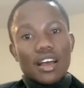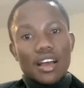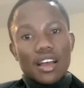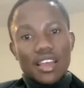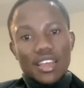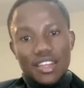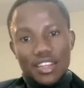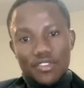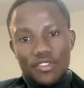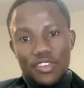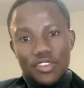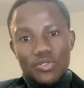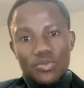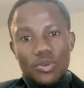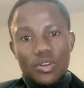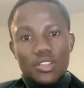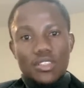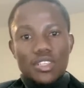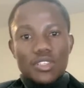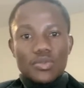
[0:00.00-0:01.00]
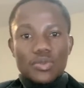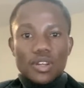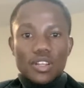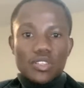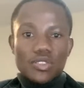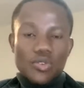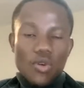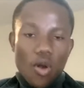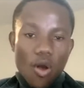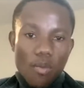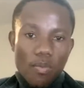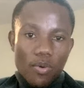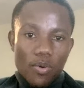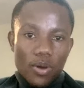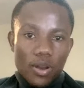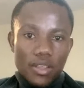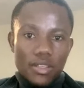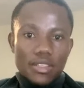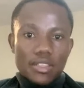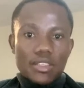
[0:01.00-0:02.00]
individuals as well as
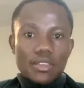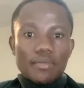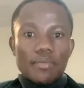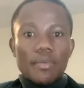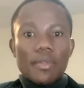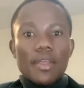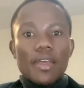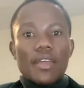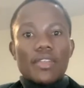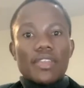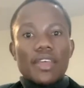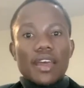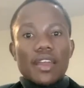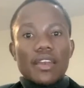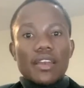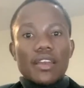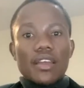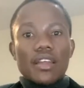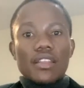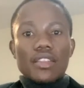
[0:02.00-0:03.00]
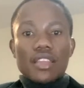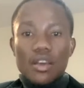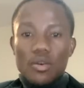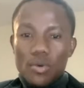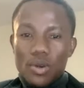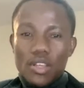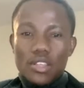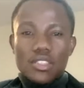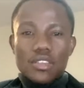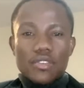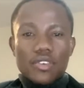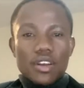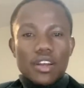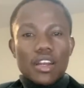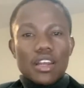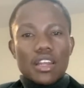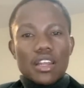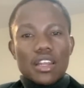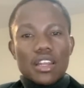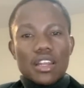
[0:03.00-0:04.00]
corporates. Then there were
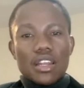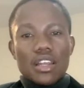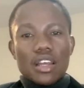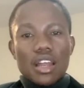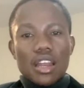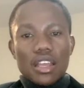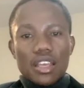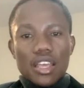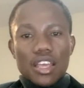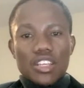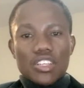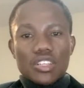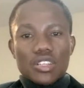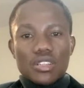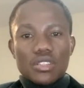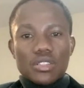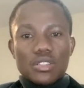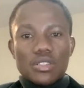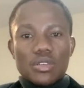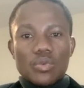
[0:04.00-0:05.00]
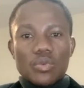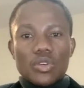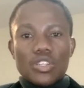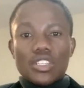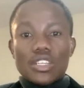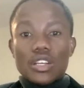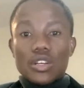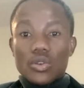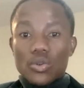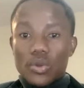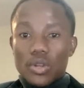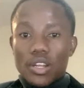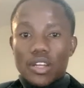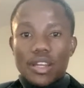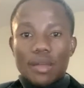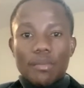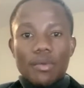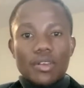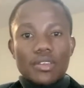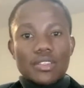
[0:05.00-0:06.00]
several allegations, which included,
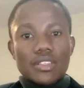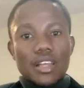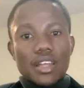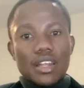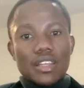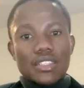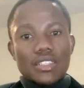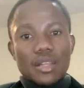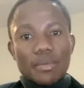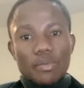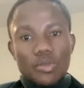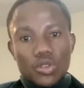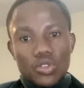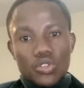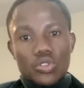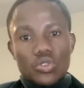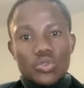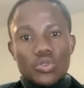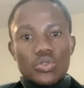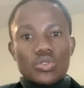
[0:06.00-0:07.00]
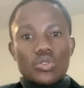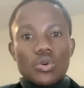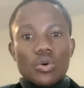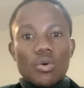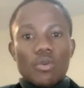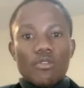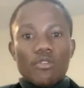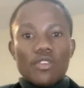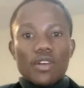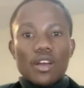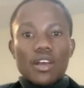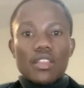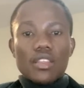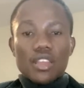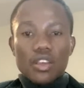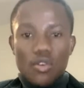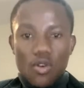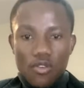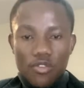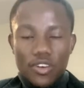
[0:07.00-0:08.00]
amongst others, the misuse of
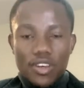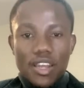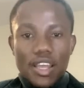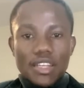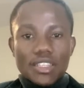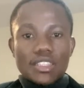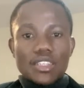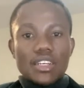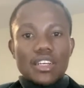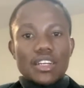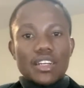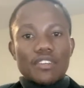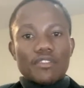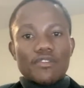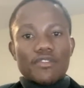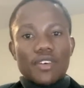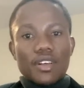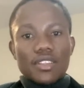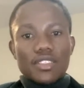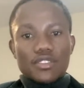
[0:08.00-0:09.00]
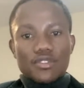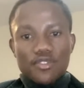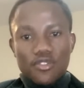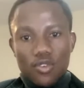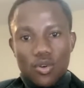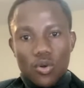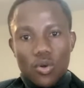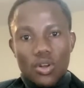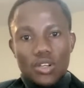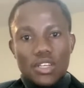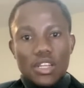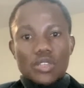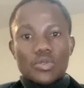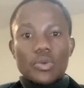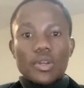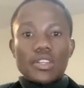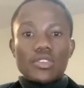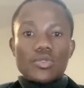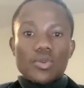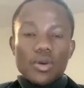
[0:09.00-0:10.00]
the COVID-19 relief funds, fraud, as
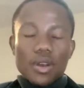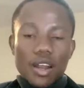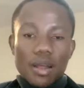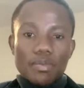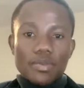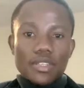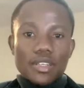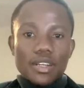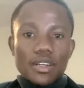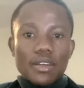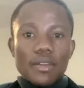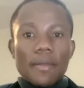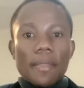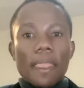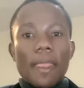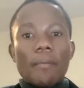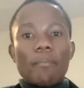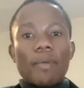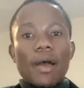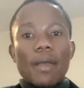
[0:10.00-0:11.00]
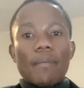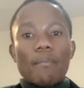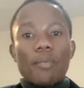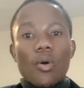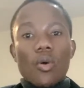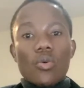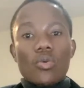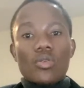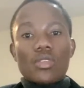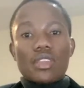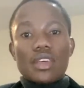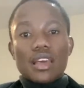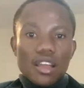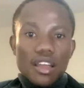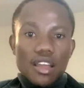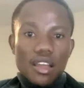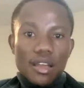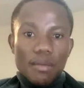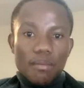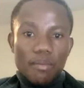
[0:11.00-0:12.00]
well as corruption by both
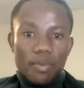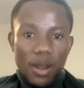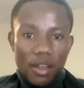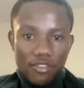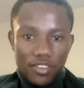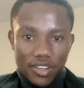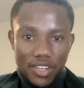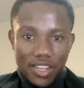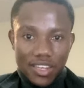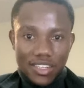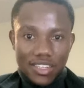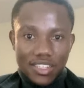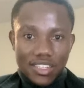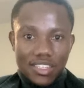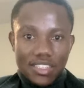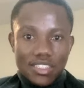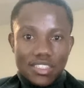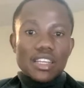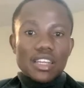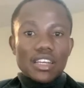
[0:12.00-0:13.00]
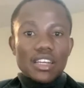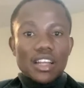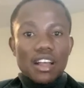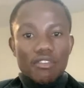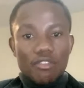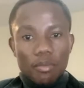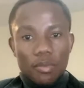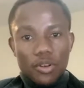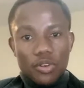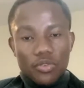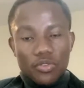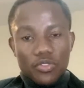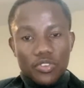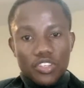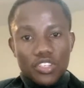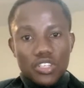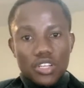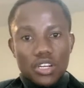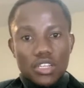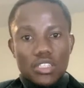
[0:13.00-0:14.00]
private entities, then government
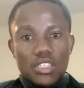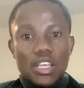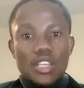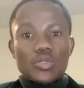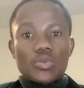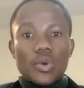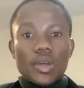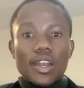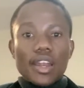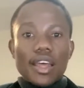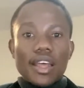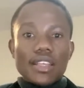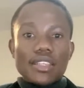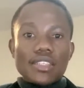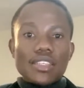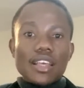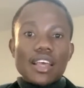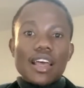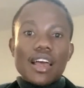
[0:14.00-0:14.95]
officials, as well as